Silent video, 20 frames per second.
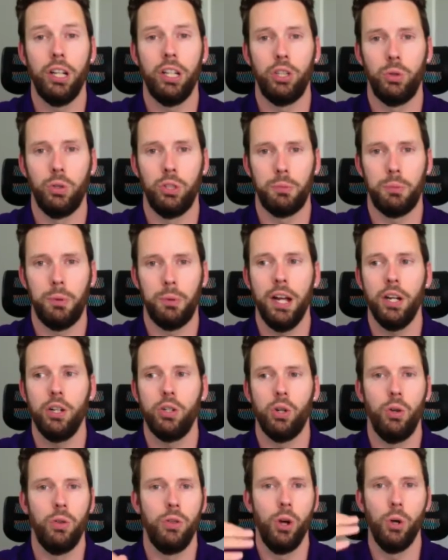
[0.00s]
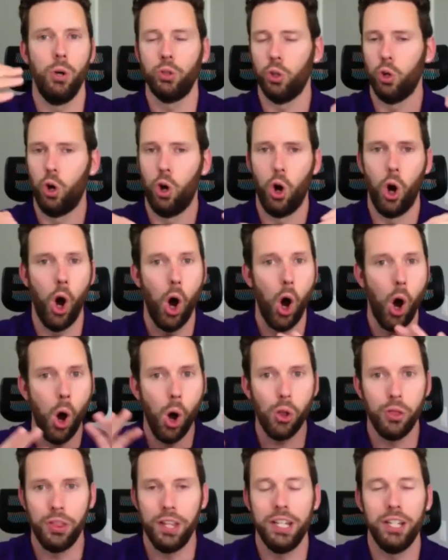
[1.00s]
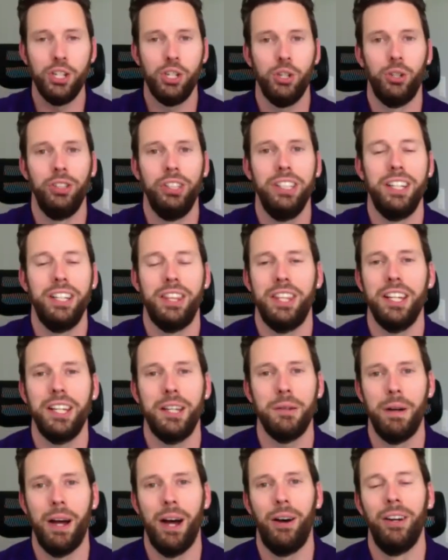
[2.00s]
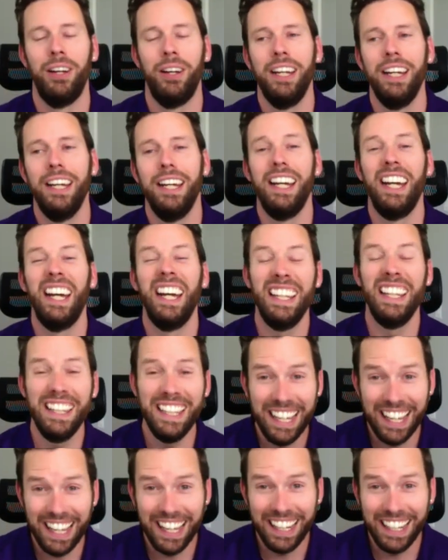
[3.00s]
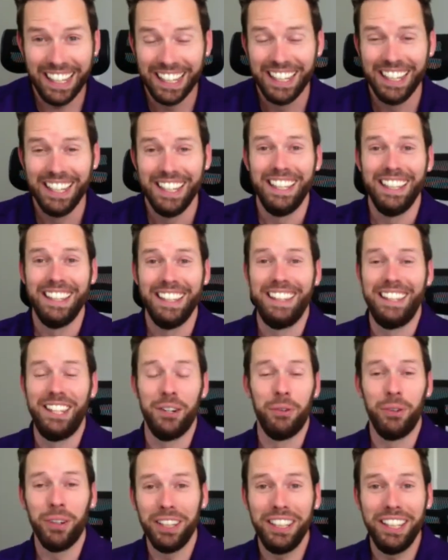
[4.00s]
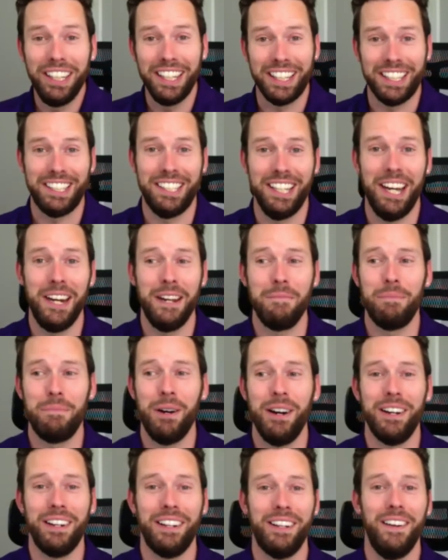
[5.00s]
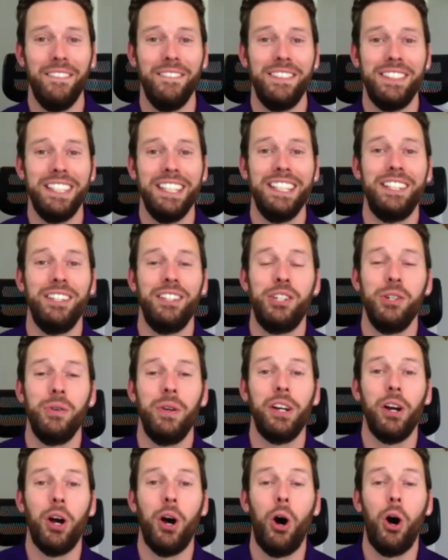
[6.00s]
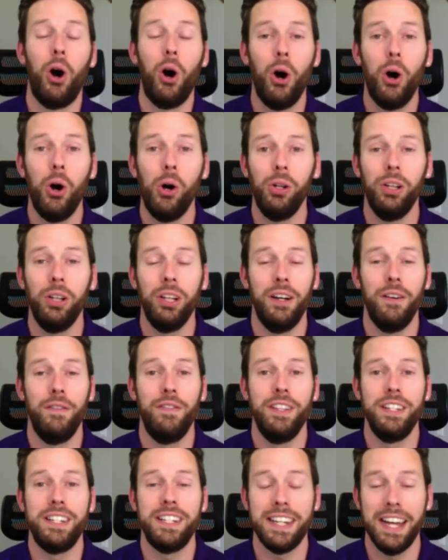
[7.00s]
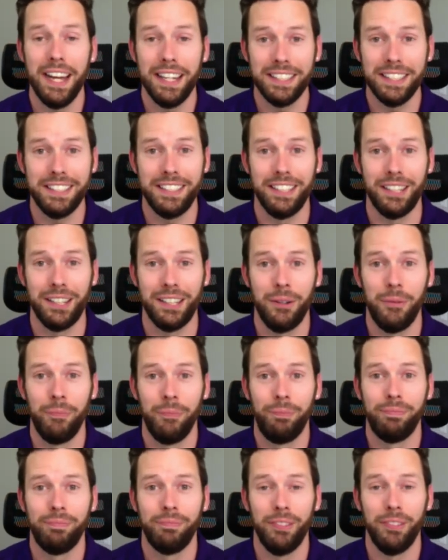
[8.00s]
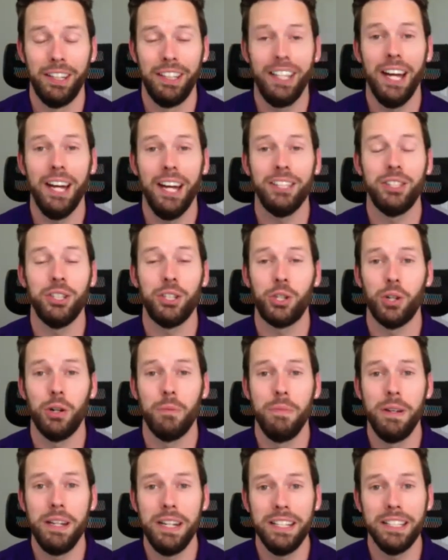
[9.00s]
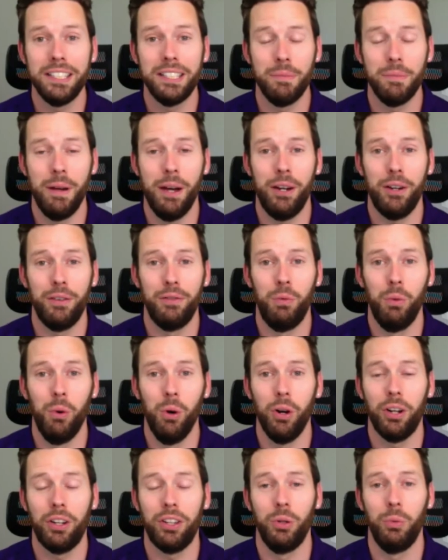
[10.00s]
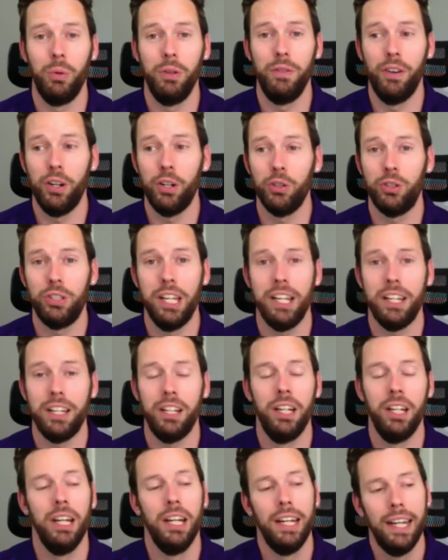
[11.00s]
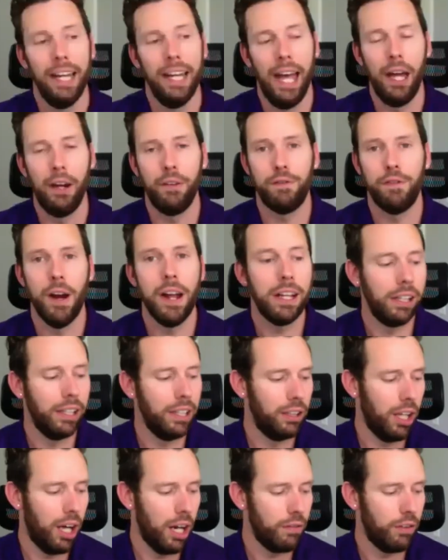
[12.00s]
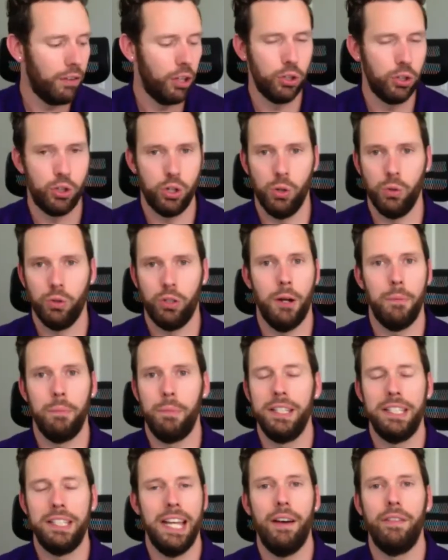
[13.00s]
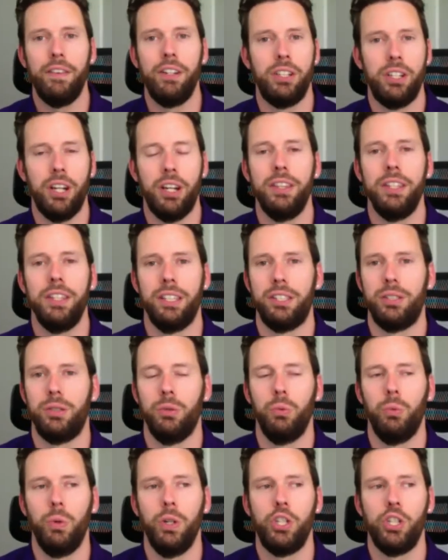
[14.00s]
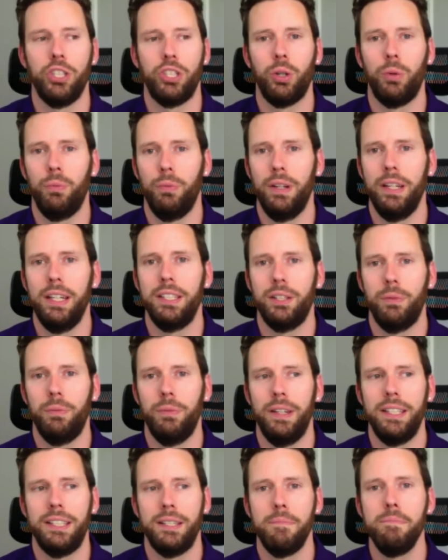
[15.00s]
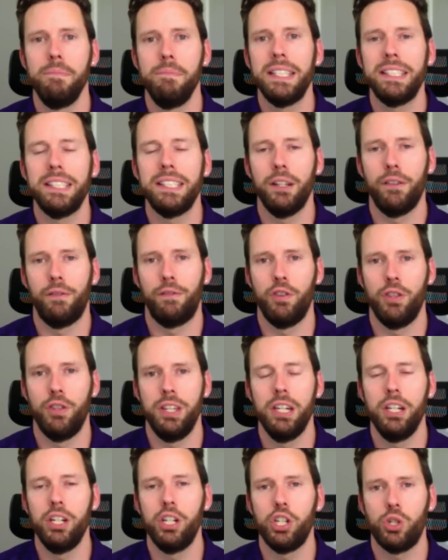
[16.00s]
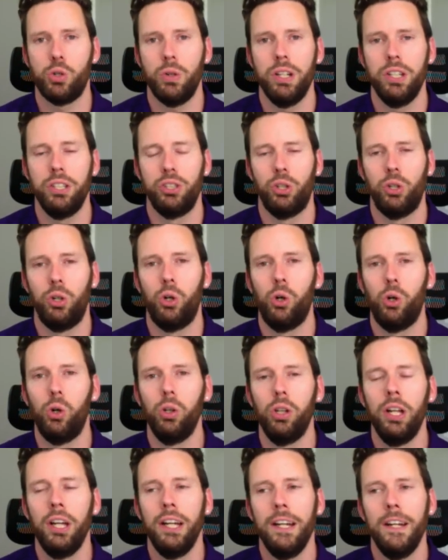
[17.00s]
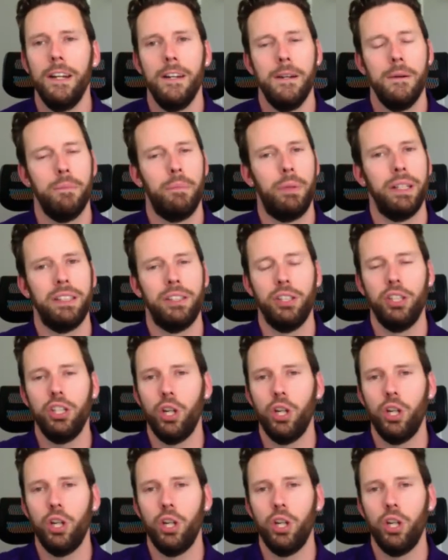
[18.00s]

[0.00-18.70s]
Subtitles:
it to a spraying drone, those are all things you'll need to think about. And then the really exciting part comes into doing all of the testing. And that is a tremendous amount of work that we've undertaken. And frankly, a lot of other drone companies haven't done this, which is a missing for the industry as a whole. But